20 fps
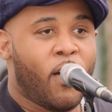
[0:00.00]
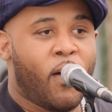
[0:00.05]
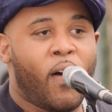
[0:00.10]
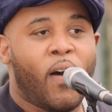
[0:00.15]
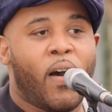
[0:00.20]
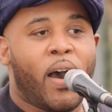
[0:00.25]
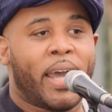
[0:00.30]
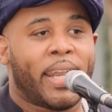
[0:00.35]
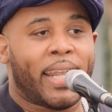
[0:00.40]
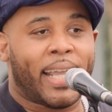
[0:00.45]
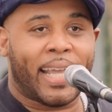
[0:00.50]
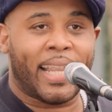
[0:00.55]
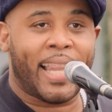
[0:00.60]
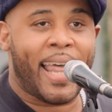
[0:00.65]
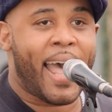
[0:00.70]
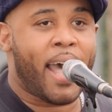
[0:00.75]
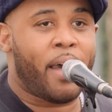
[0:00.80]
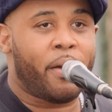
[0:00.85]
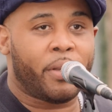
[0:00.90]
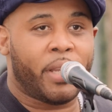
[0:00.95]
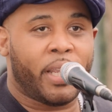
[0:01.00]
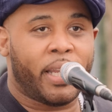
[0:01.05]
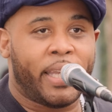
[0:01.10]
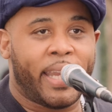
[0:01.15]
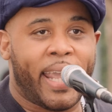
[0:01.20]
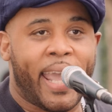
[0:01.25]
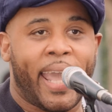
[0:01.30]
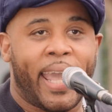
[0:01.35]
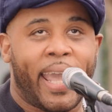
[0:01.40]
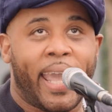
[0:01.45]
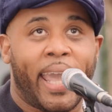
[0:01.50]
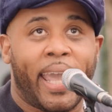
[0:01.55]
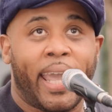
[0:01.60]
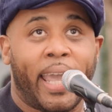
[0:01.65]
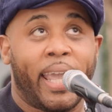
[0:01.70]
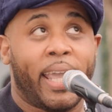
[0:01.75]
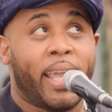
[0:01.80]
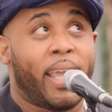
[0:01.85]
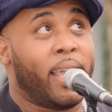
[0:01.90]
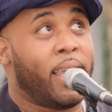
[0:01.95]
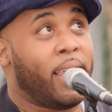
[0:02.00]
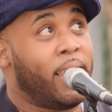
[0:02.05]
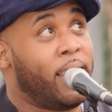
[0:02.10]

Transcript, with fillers: on a cloudy day,